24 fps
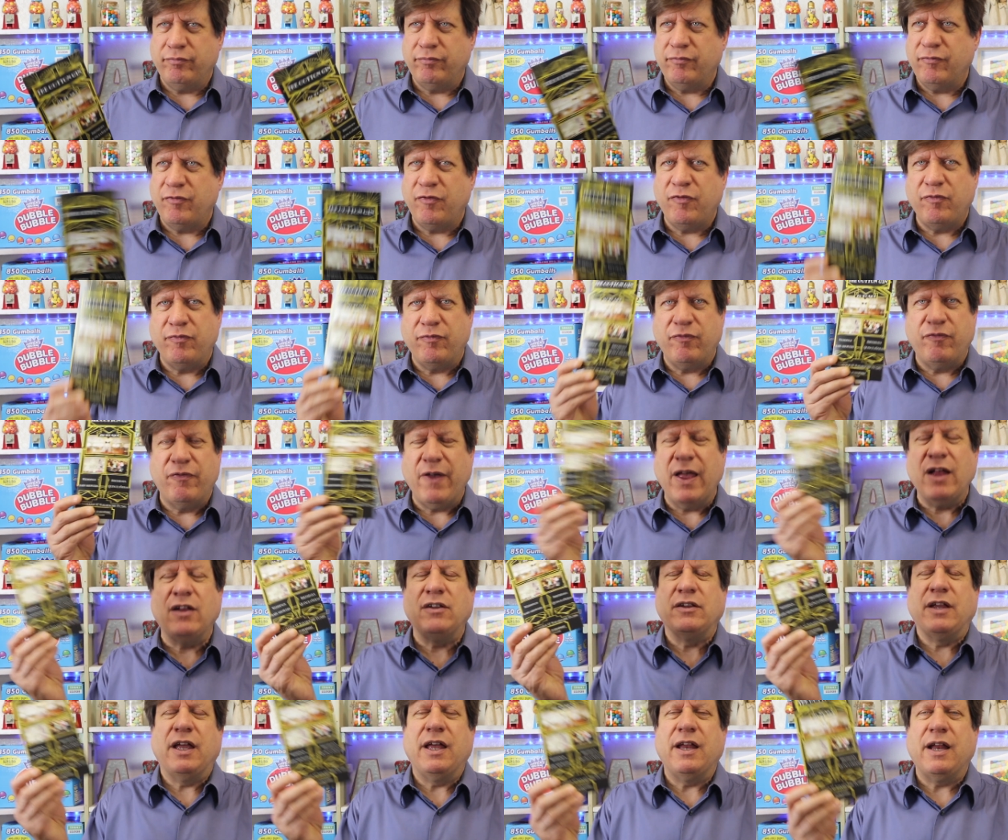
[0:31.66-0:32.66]

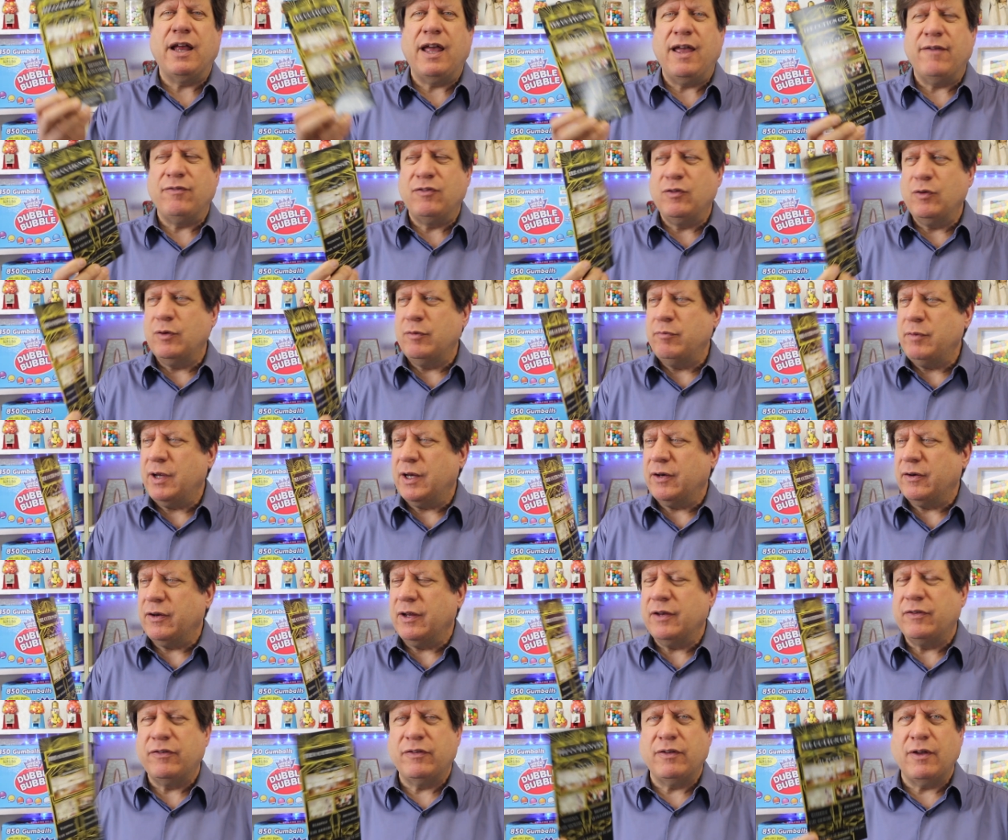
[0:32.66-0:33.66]
failed at, I have to admit.
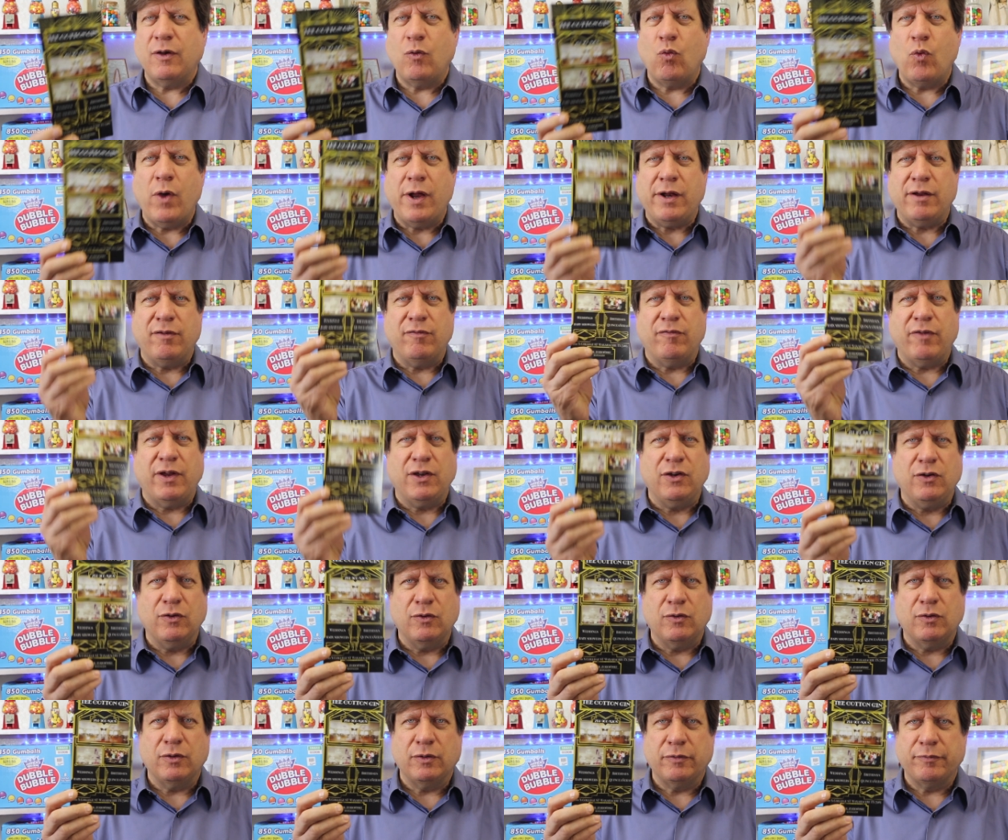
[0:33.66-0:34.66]
It's a wedding
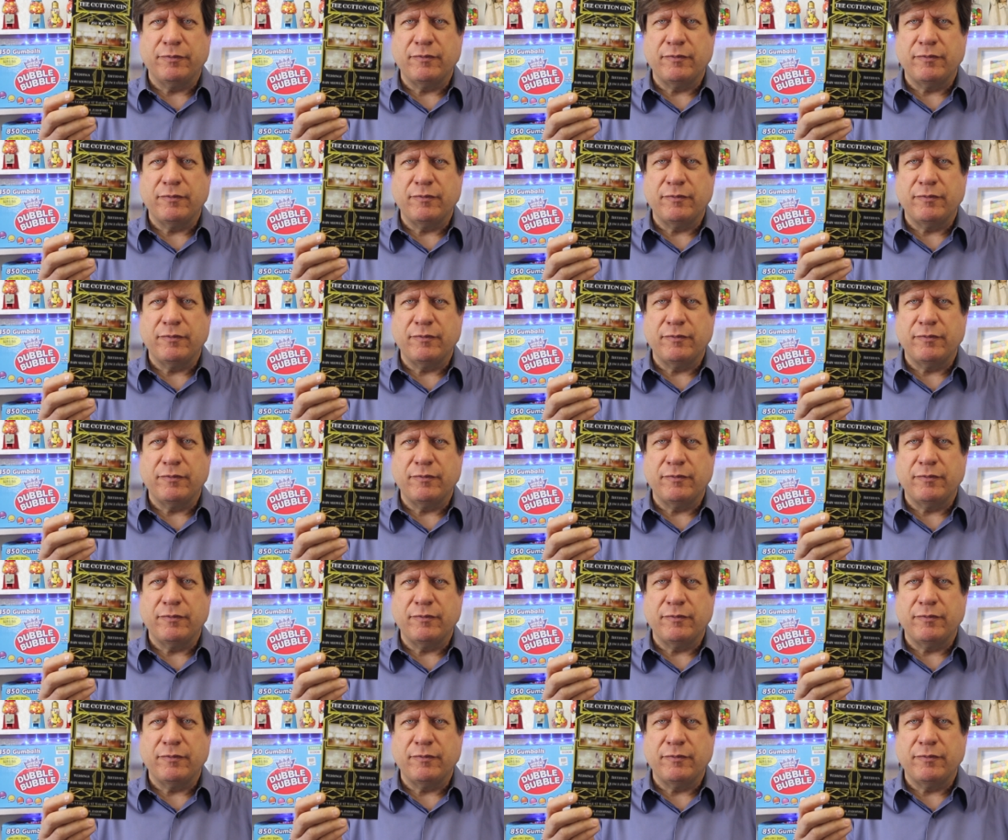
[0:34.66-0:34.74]
venue.